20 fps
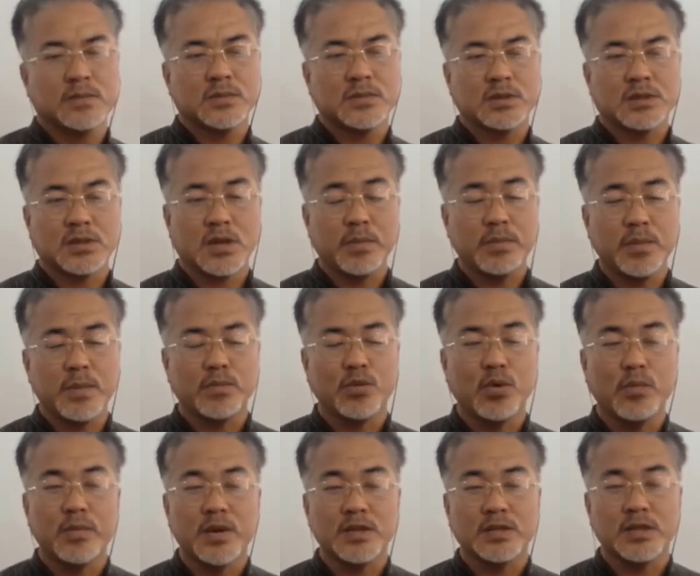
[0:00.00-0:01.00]
some people
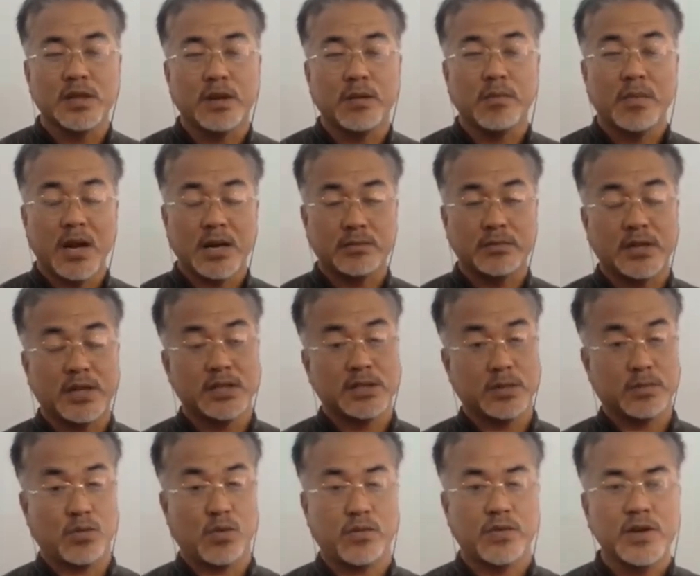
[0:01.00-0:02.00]
may say management as a
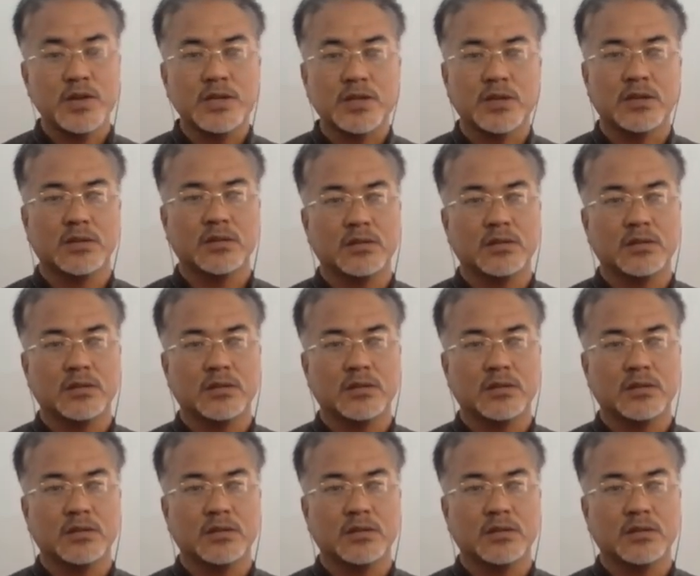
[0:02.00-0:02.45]
profession.